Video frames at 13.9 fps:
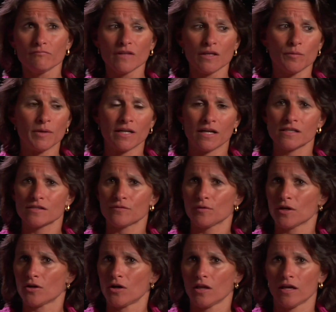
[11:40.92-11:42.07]
it would be nice if we
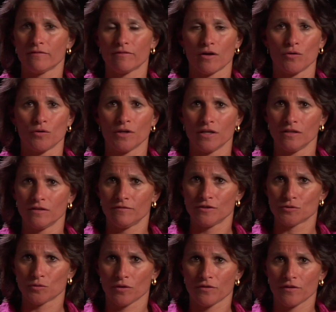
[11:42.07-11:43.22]
could all have our own
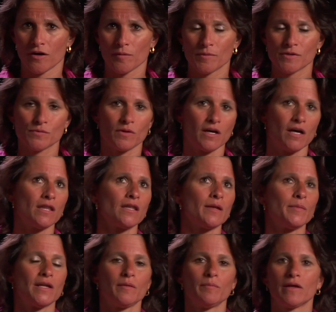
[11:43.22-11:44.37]
individual therapists with
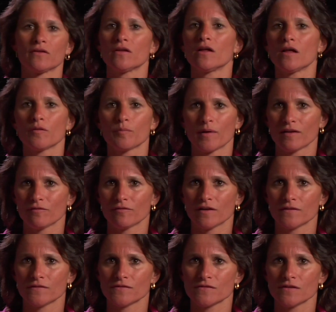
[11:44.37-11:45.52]
unlimited mental health
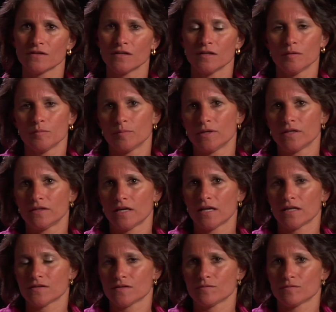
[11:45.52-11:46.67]
benefits. But that
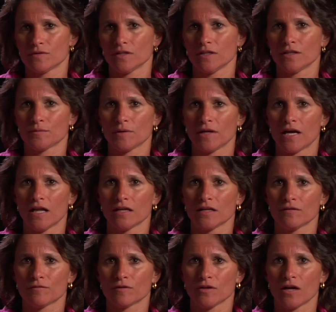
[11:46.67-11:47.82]
isn't really the reality
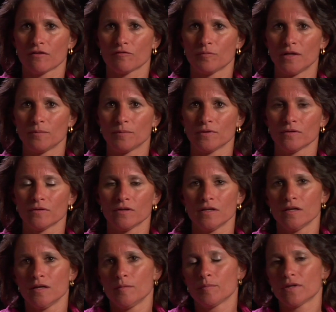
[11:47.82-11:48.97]
for a lot of people.
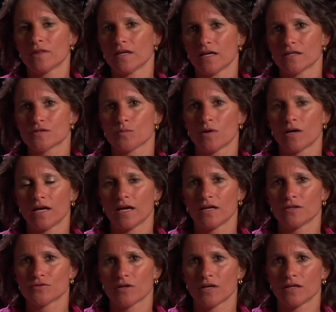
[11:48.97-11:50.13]
But that's why I
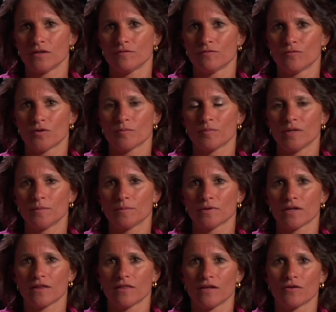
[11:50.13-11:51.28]
try to inform people
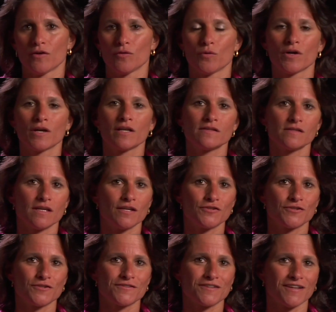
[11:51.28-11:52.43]
that there are
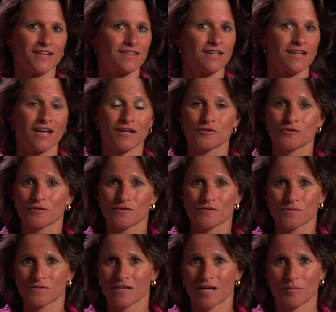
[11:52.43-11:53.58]
organizations like the National
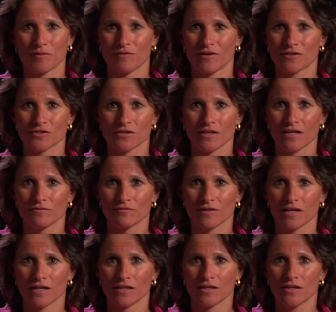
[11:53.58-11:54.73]
Suicide Prevention
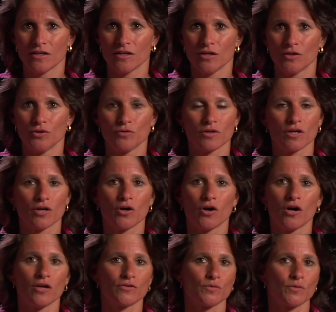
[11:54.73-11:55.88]
Lifeline. You can
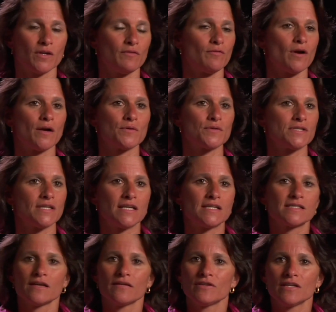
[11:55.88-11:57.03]
call 24 hours a day,
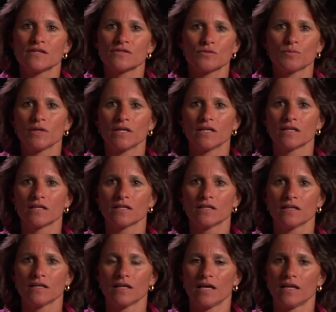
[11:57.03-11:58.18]
7 days a week,
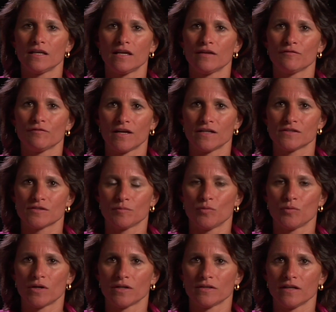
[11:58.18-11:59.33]
and find
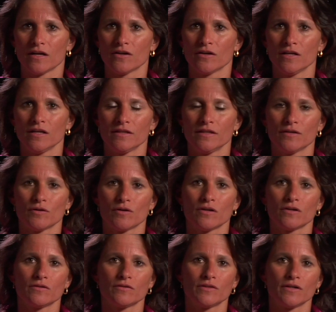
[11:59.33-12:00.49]
support there. There
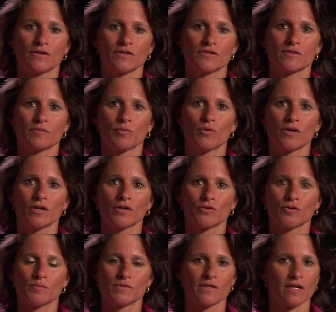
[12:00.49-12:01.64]
are support
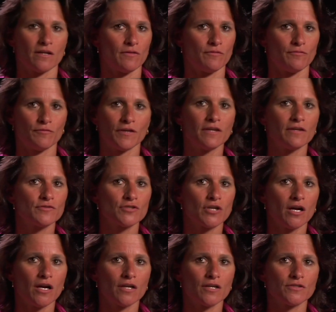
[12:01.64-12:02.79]
groups that are free of
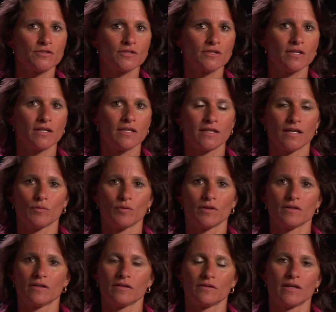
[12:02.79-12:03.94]
charge that
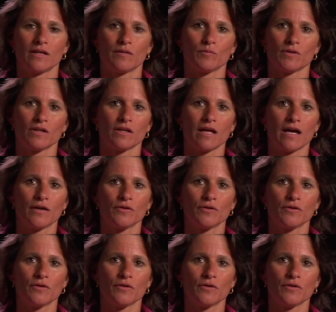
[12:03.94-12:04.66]
will allow